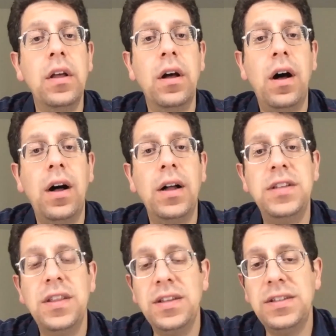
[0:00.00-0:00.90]

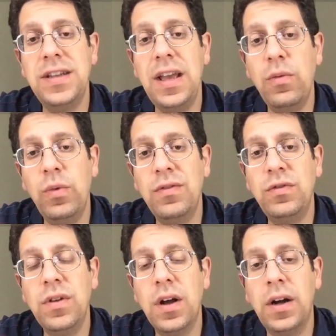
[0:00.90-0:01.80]
To this date, we've
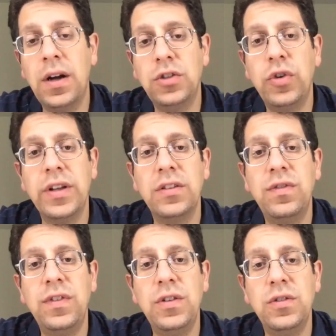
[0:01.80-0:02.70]

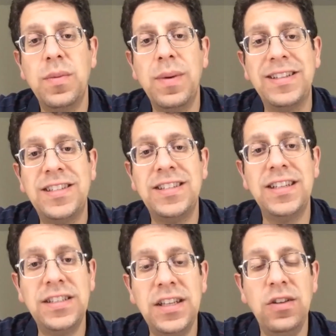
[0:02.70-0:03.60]
transfused about
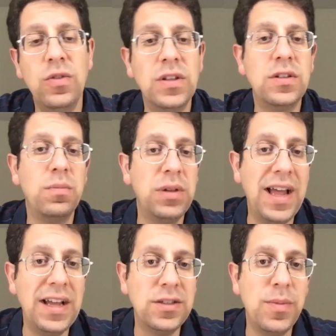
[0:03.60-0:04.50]
60 units of
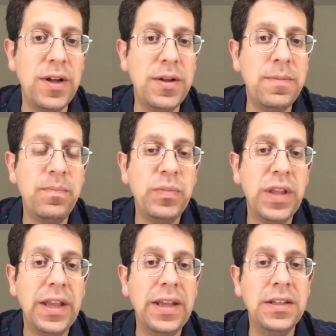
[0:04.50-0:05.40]
plasma
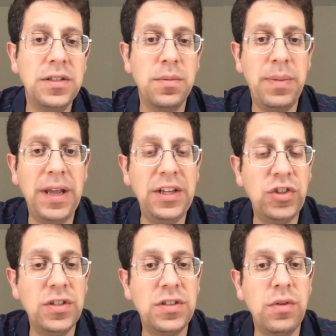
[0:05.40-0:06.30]
into
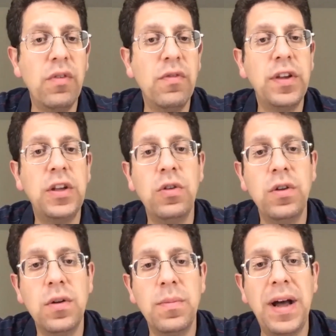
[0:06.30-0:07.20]
patients, and we've
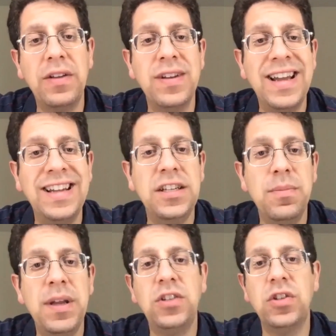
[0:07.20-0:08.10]
recruited about 90
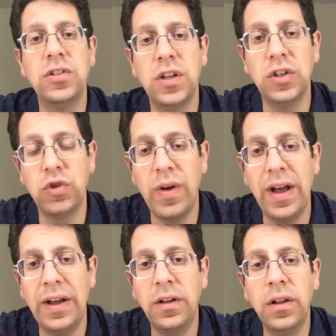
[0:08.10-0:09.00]
patients on
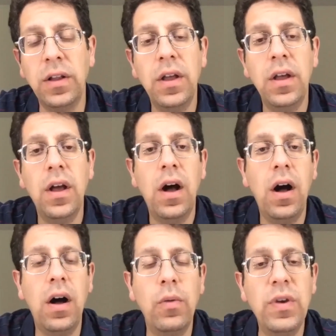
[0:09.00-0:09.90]
trial.
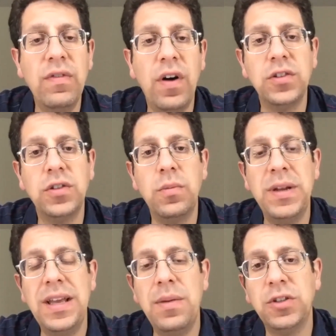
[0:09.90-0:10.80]
We've also been
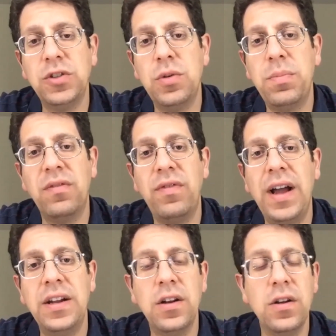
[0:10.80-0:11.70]
able to provide
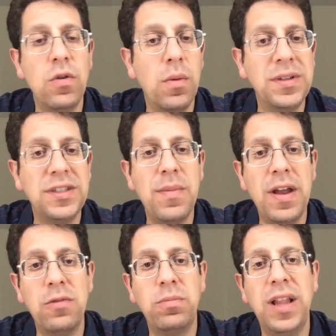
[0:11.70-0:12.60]
an enormous amount
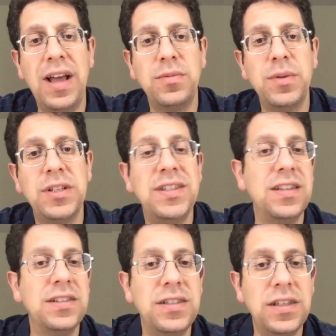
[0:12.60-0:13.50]
of plasma to the
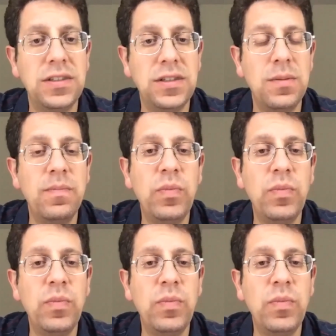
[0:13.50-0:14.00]
system